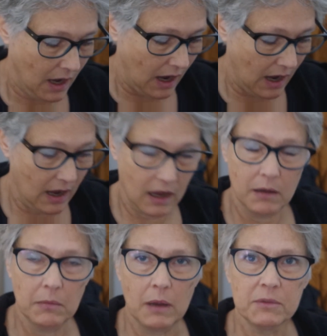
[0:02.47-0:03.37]

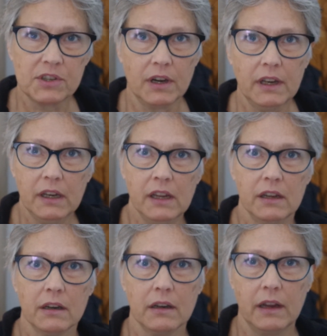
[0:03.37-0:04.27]
I'm starting
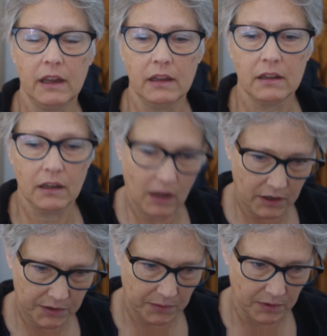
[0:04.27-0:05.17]
here in the
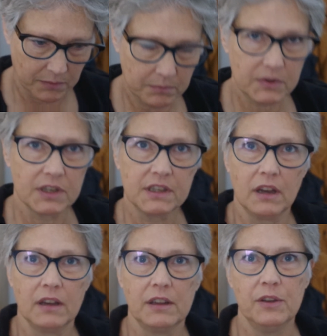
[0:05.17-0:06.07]
laundry room to
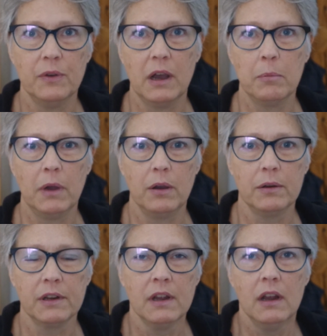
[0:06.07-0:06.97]
tell you about